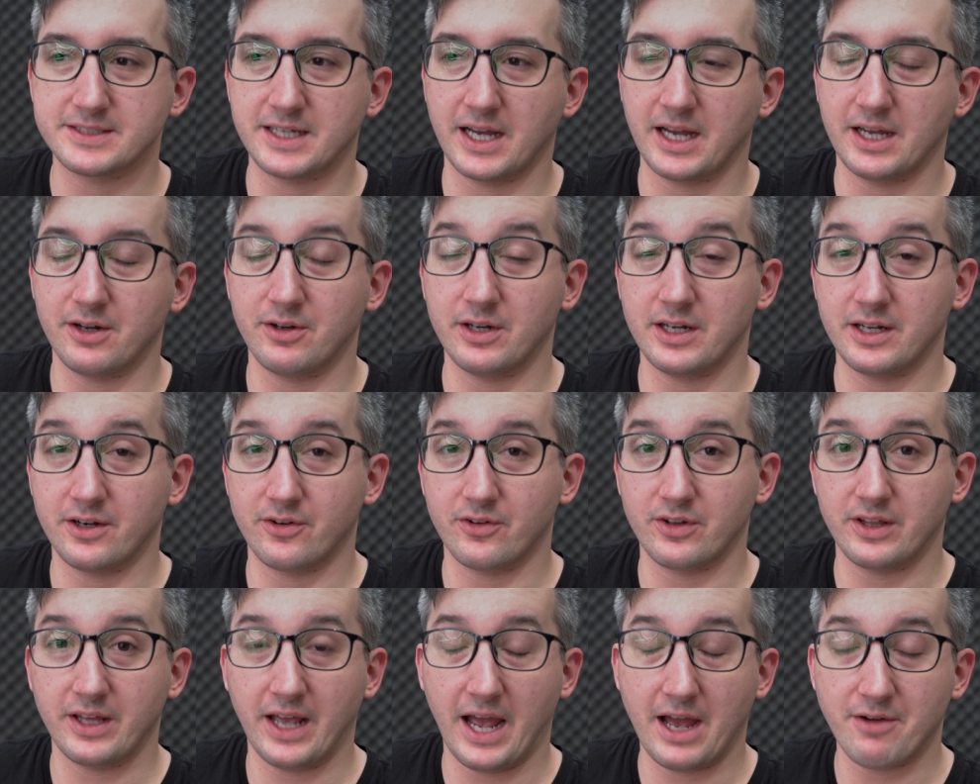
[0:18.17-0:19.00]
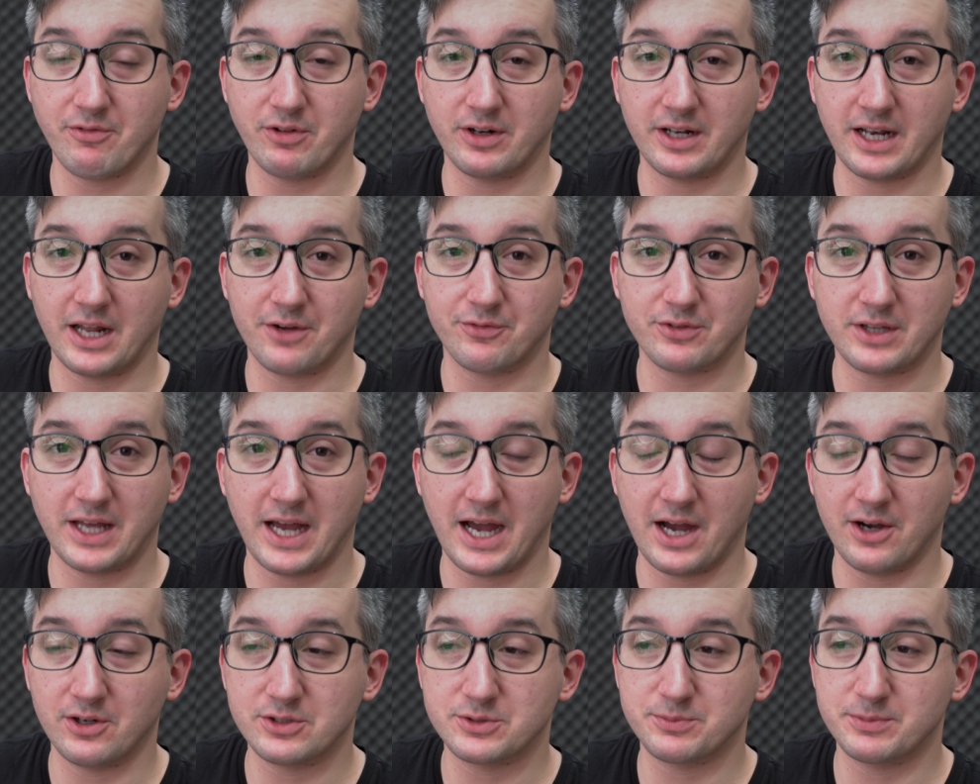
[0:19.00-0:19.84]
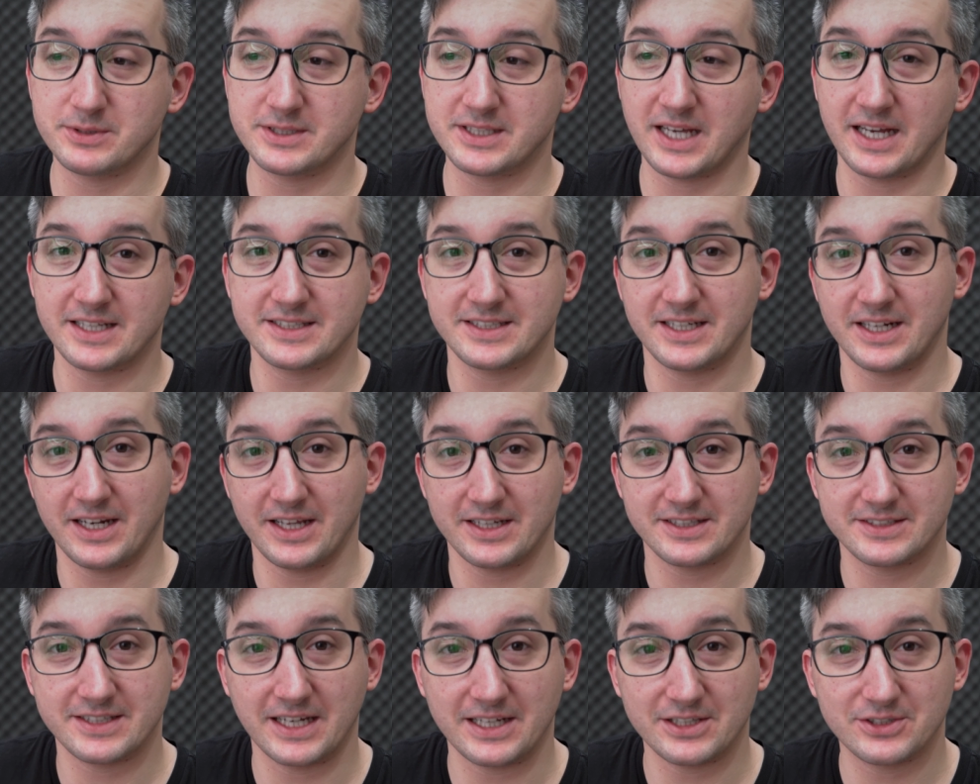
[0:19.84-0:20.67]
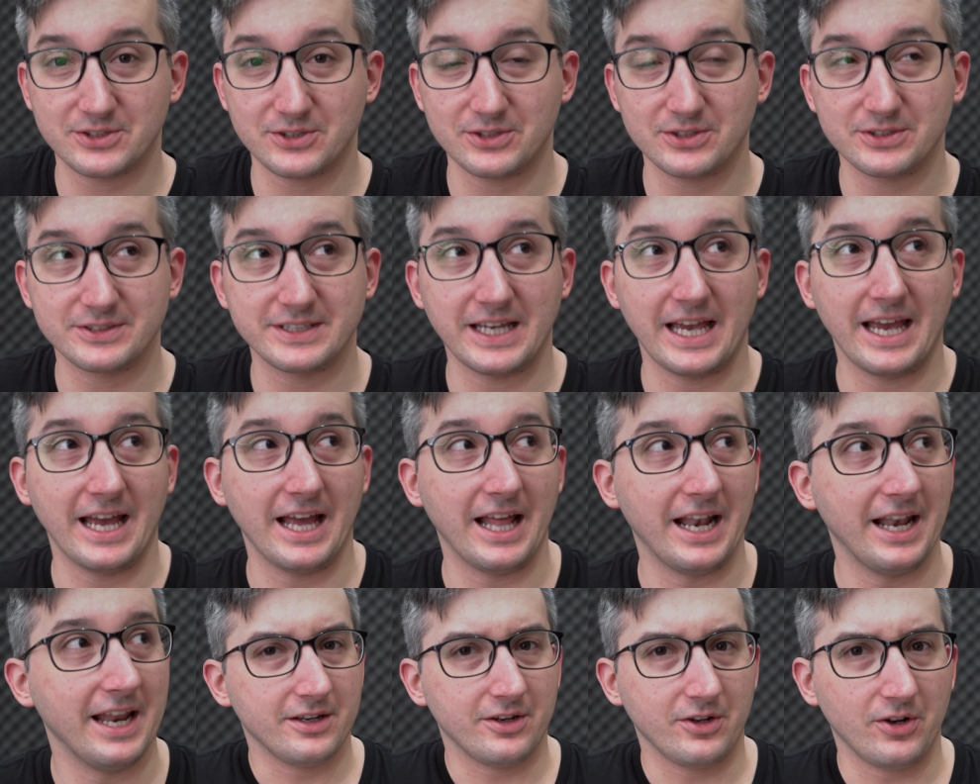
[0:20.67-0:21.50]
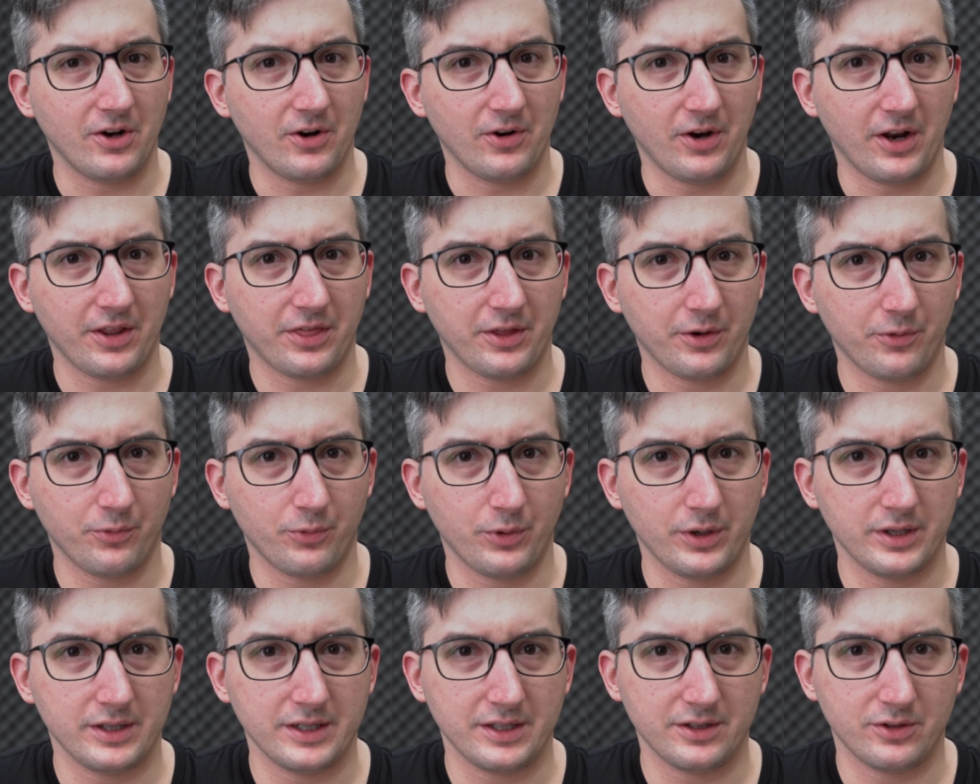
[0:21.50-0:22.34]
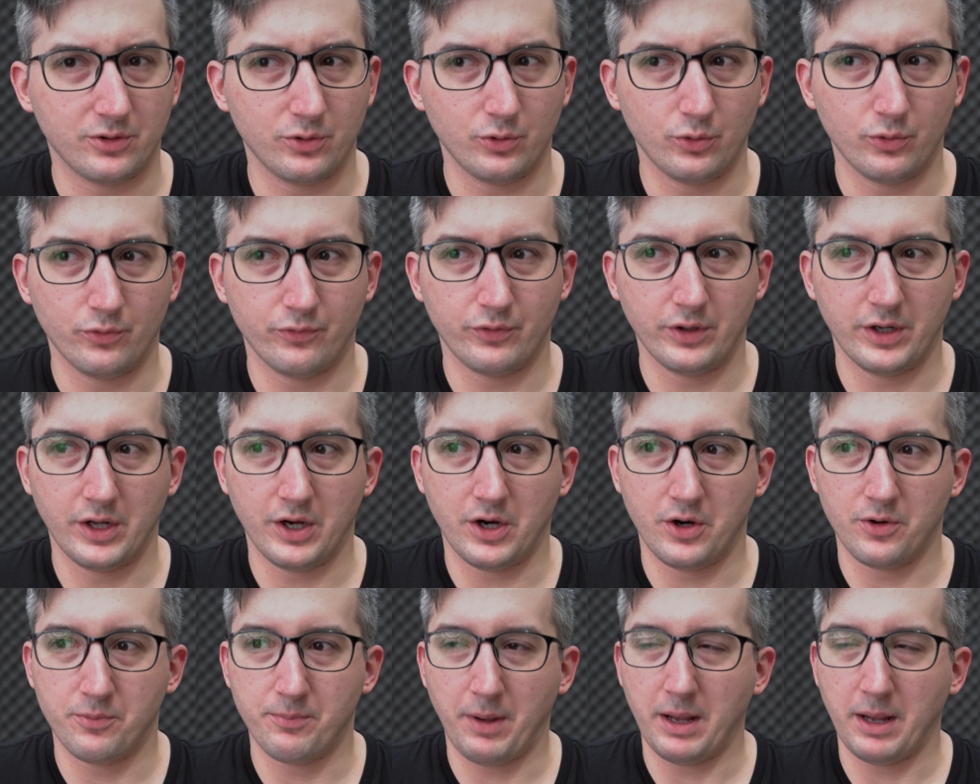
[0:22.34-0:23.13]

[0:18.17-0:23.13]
I literally haven't left the house besides getting essentials and, nothing really to video.